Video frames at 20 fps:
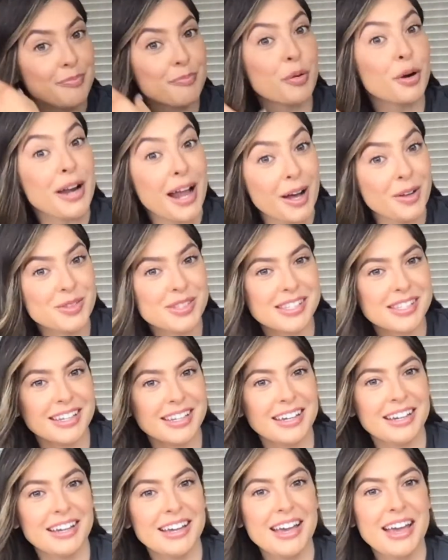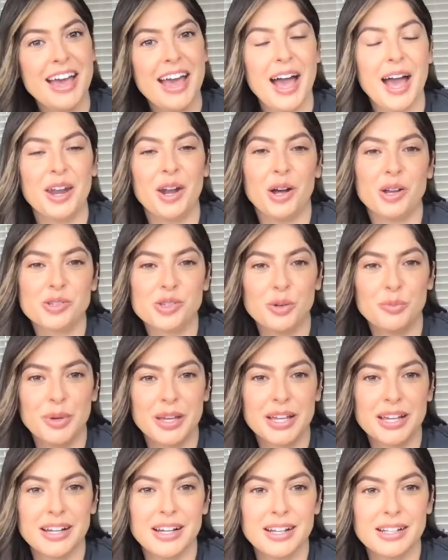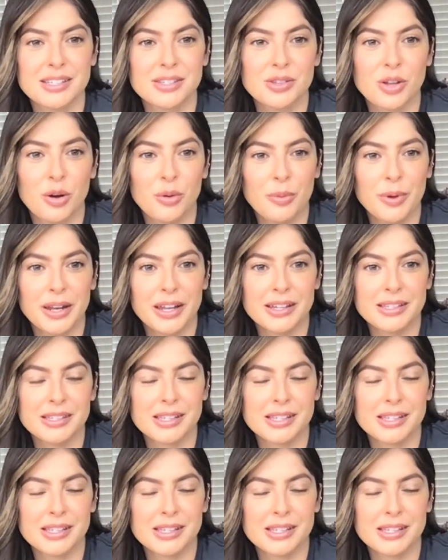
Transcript: pronounce it, and also because nobody